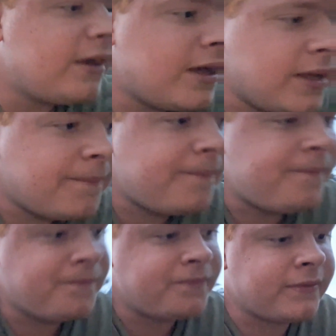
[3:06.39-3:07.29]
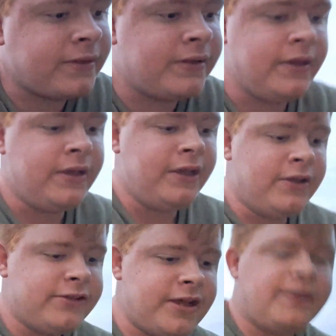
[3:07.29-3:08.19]
Um,
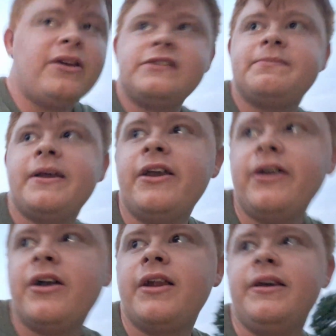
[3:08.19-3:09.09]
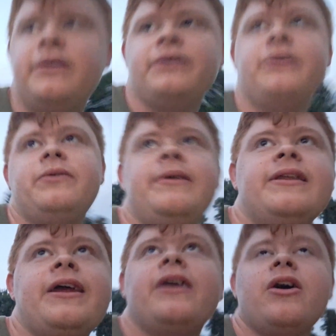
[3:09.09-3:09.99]
so yeah, we don't spray our yard. We
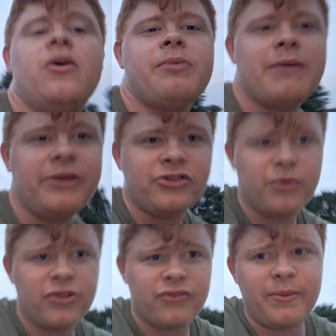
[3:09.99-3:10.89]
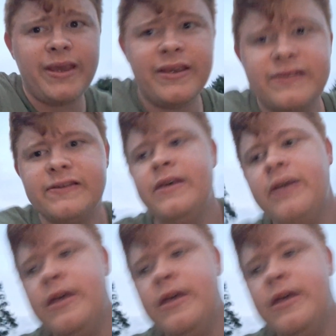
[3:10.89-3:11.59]
let it go probably two or three weeks